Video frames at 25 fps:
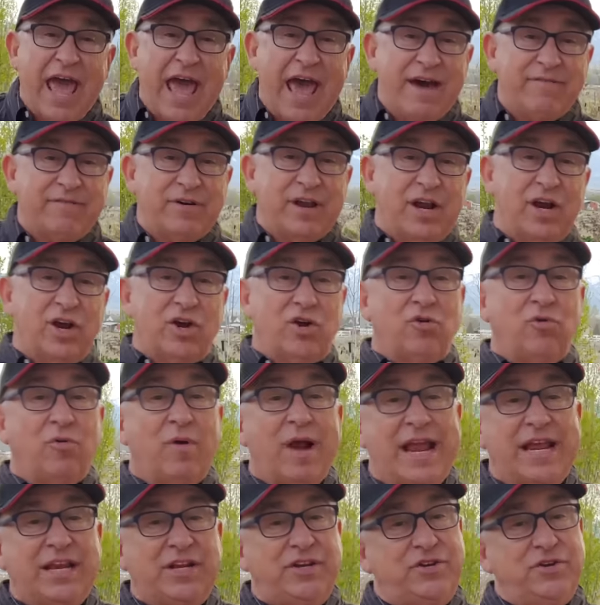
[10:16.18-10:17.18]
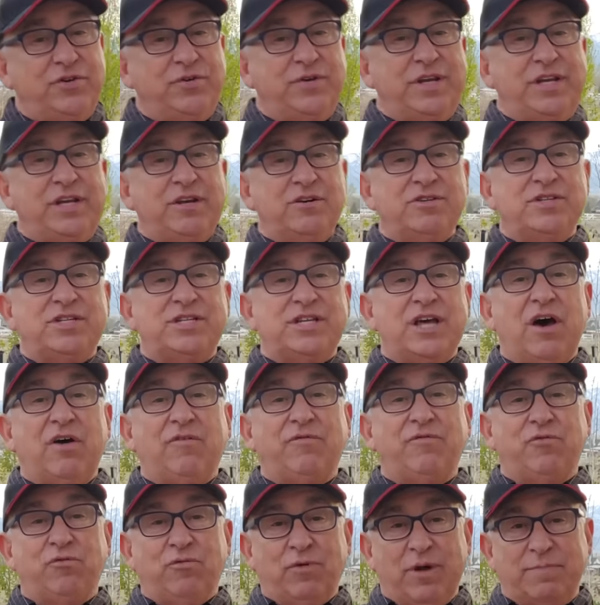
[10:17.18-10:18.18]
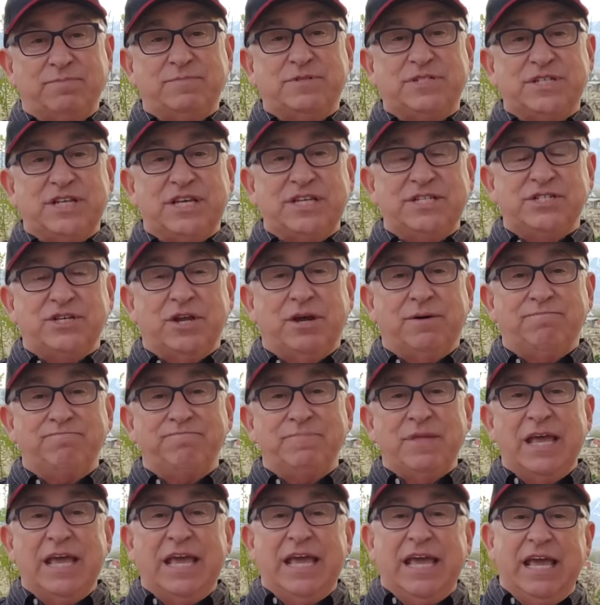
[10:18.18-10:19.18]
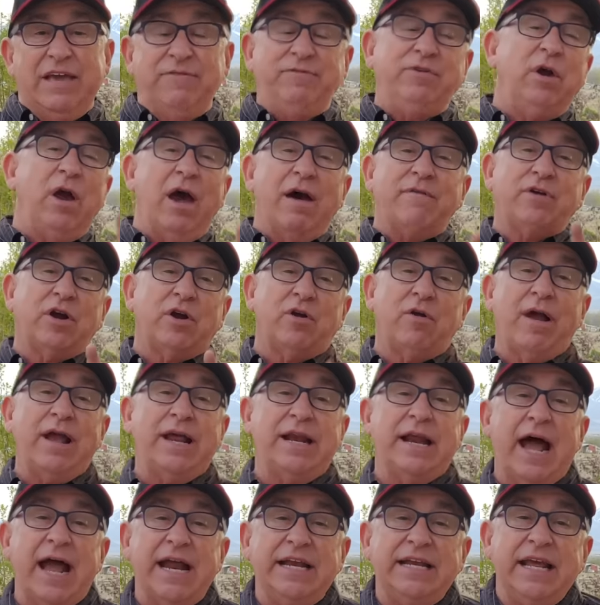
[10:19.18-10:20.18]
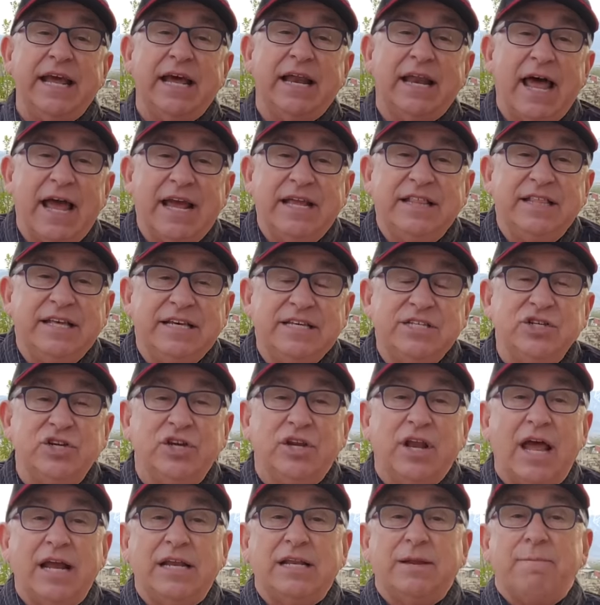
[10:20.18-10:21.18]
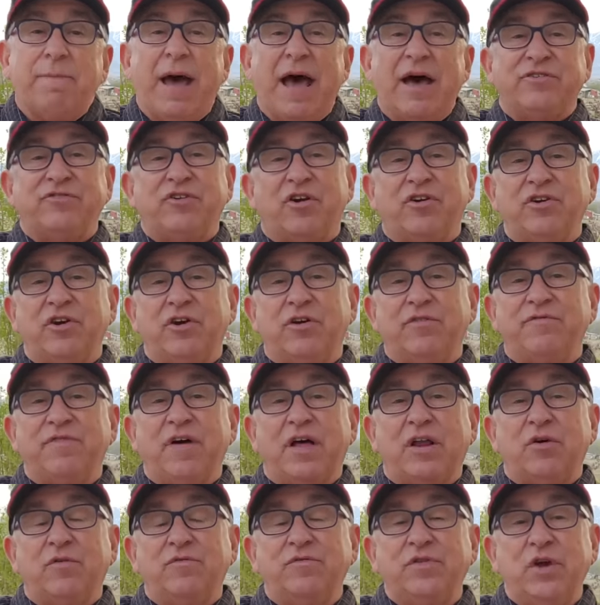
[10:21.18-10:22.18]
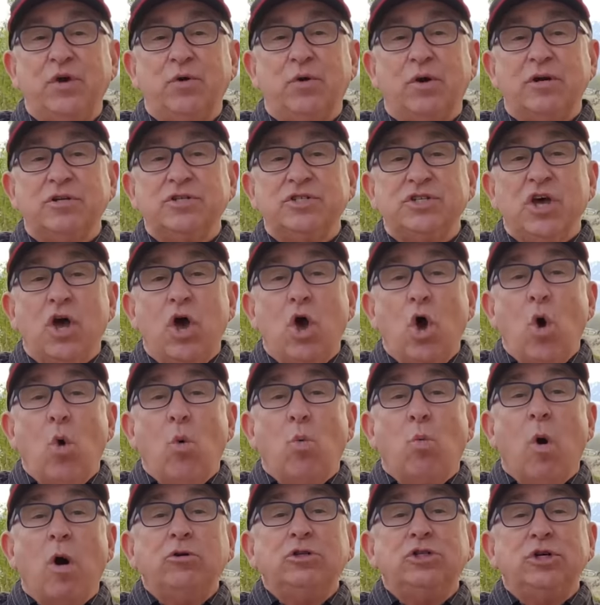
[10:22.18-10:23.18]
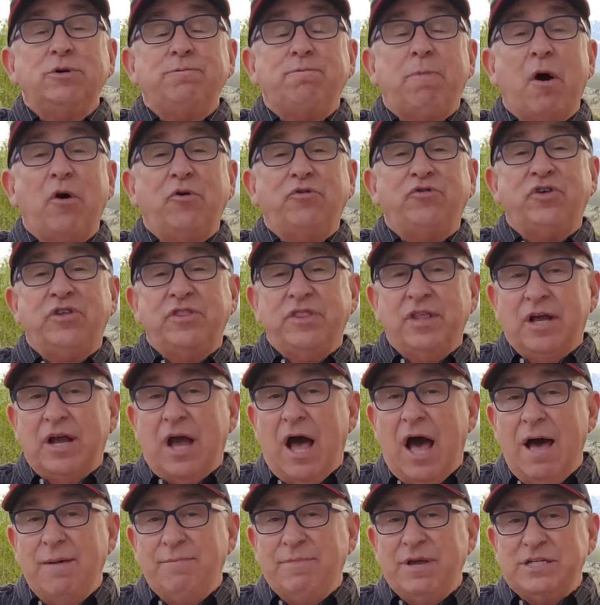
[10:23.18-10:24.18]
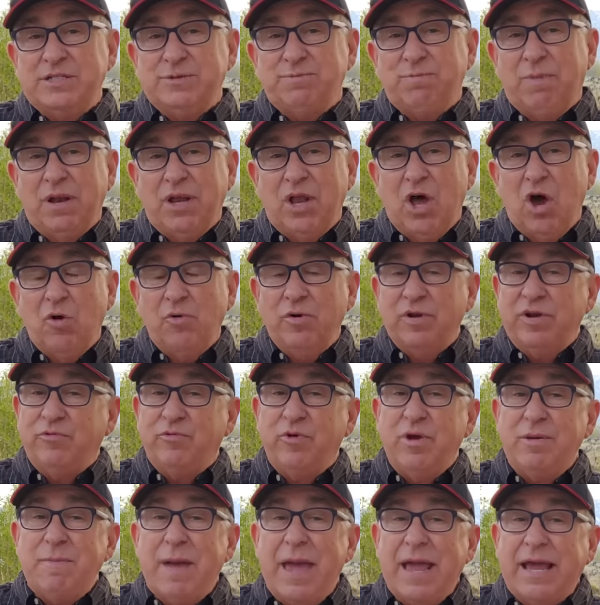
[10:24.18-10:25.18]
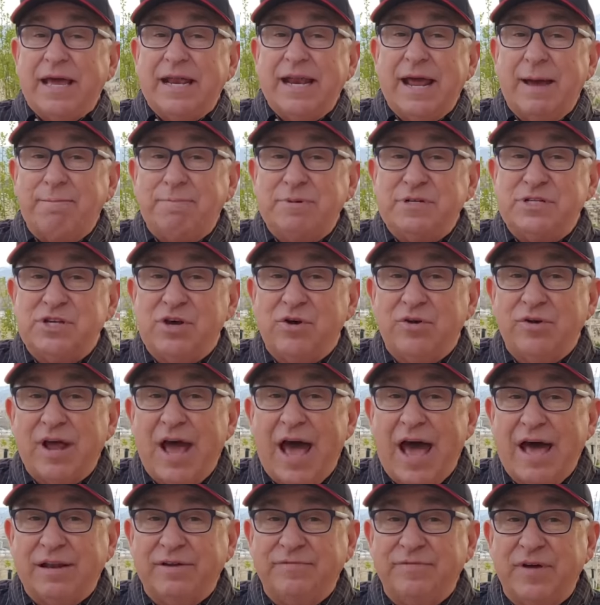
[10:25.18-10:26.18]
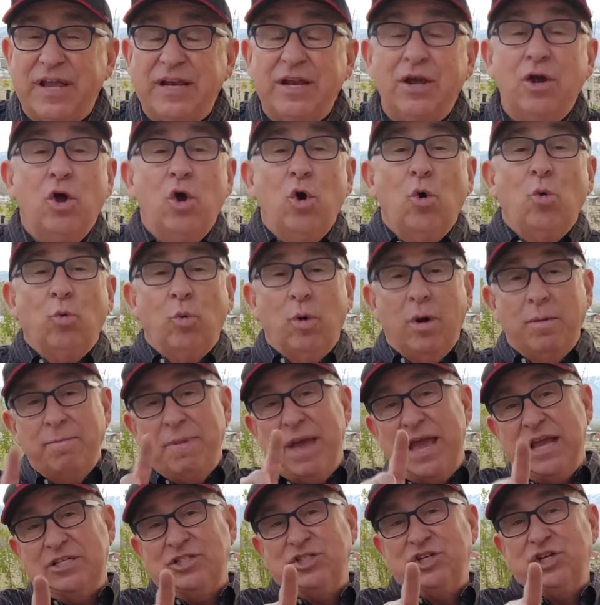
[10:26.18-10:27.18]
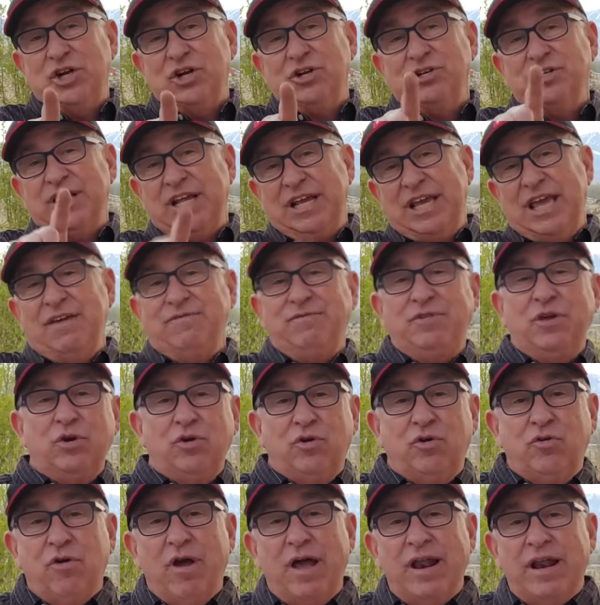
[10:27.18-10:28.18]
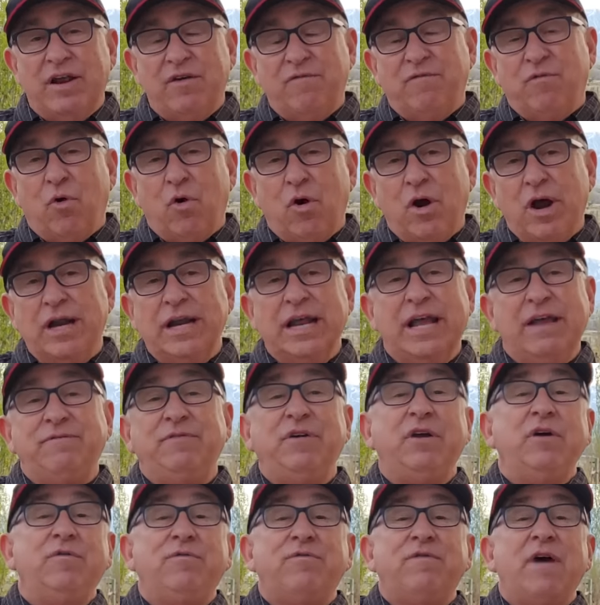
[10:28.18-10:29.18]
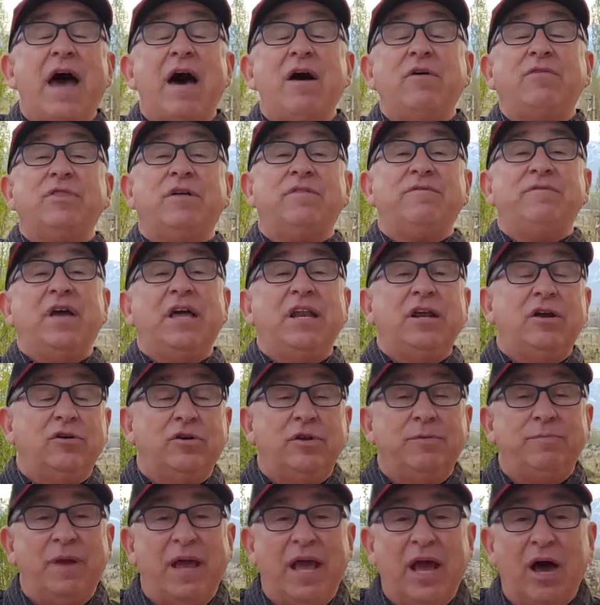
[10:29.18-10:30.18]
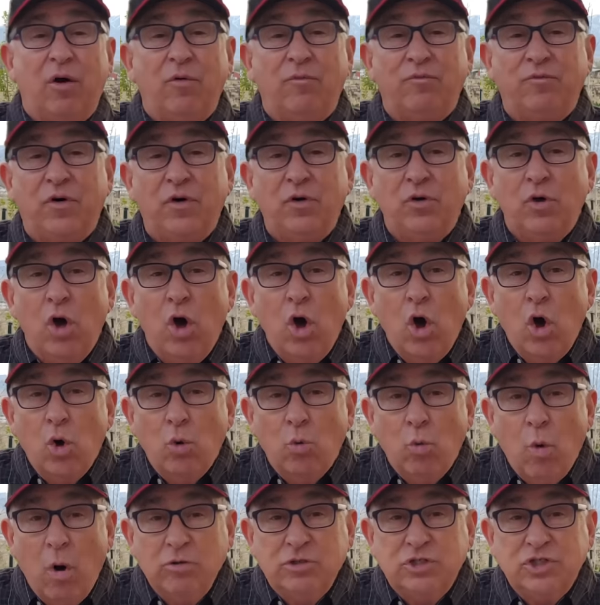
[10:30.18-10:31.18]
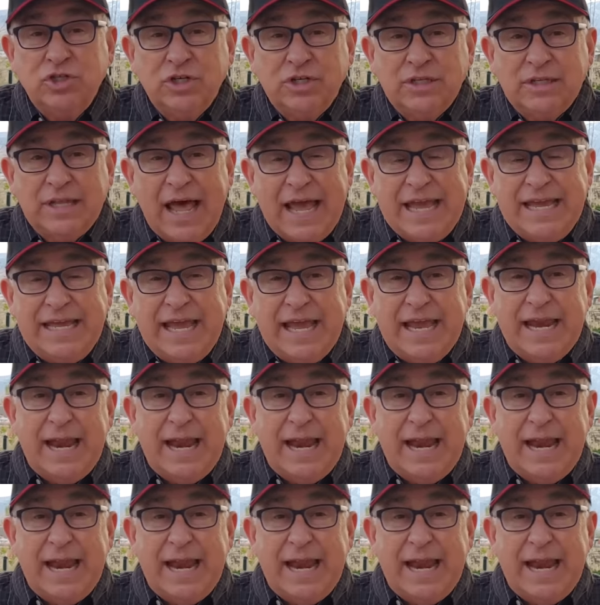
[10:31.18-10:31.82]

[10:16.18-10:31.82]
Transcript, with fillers: have it a great do it yourself drip system. If you have a great idea like this you'd like to pass on to your fellow viewers, won't you post it in the comments below? And if we make an episode out of it, we'll make sure to give you credit for it. If you found the video to be helpful, won't you like